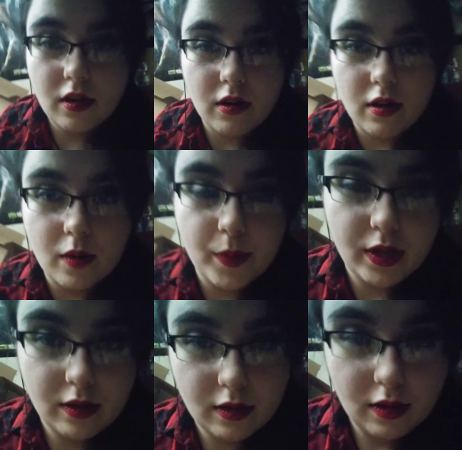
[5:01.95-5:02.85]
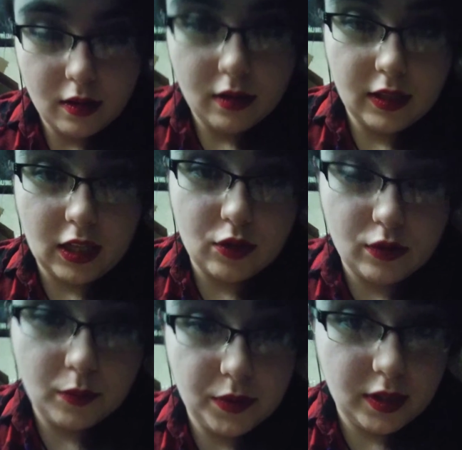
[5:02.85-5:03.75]
herb. Get you
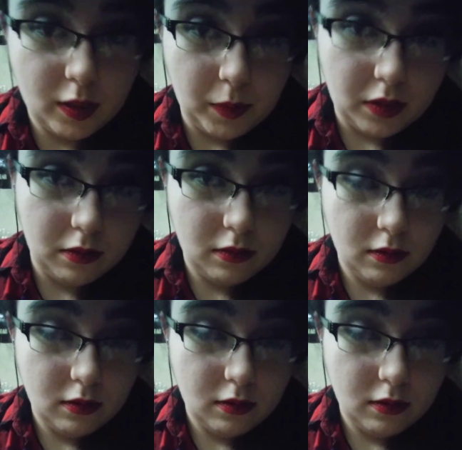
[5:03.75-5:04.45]
some cinnamon.